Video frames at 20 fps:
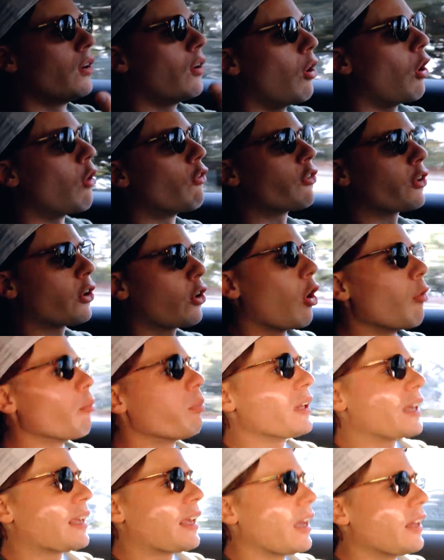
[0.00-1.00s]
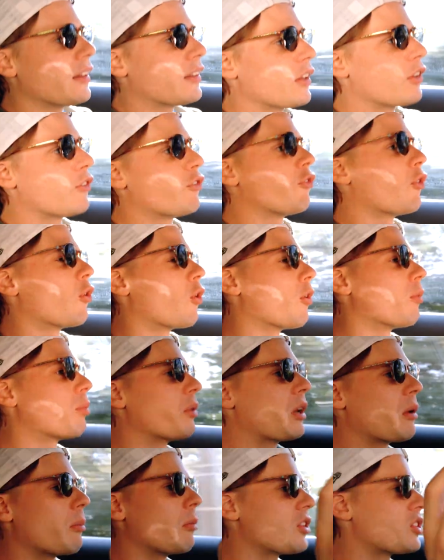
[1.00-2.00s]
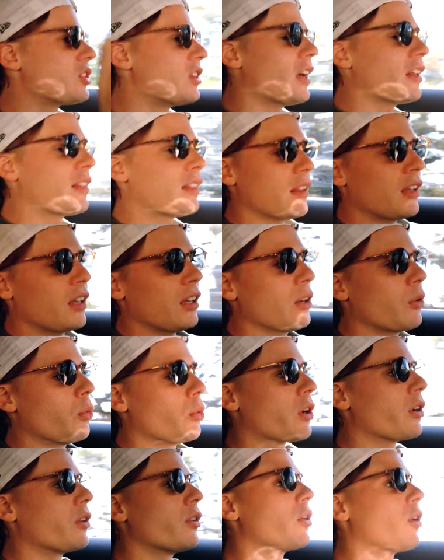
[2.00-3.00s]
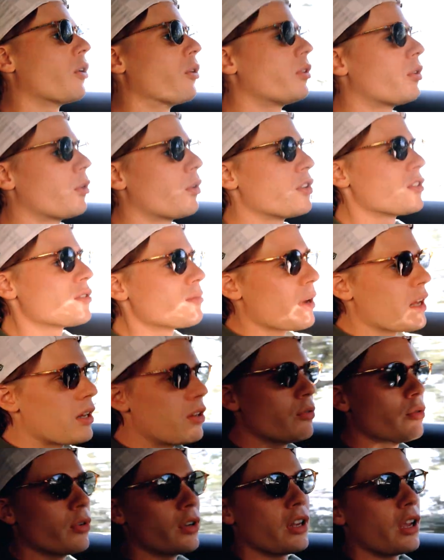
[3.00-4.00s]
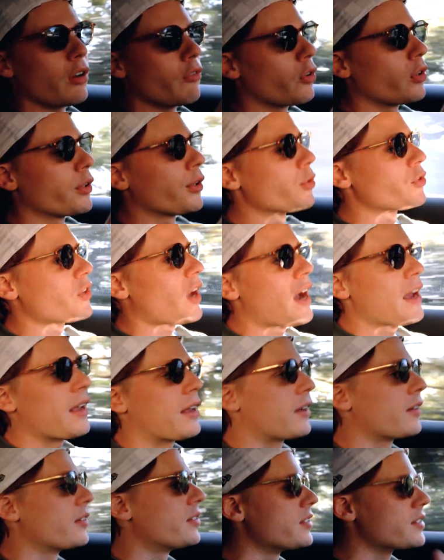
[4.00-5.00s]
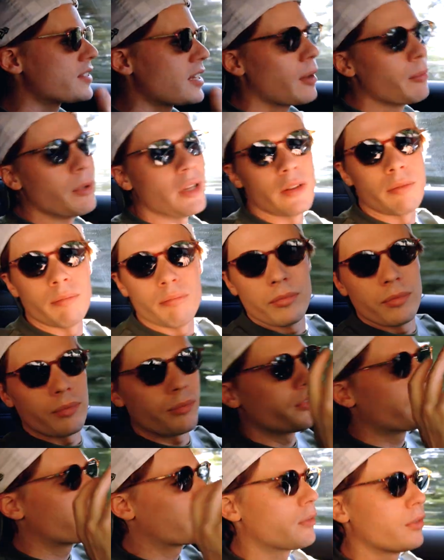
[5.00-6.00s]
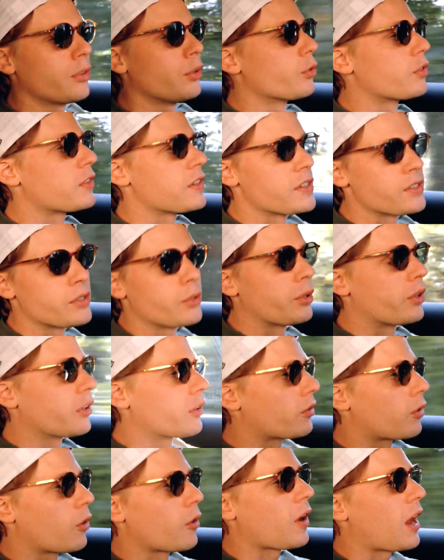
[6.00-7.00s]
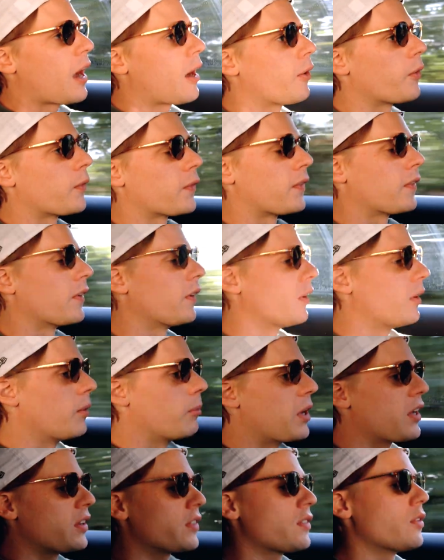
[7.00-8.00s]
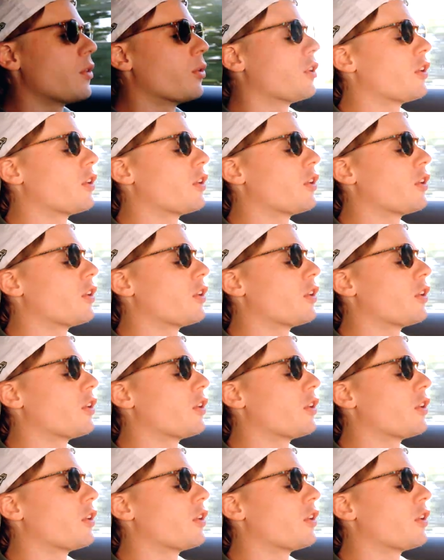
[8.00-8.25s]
overcomplicated for pretty much nothing, where you go into this menu and you have all those icons. I mean, it's useless, you can throw it out, it makes no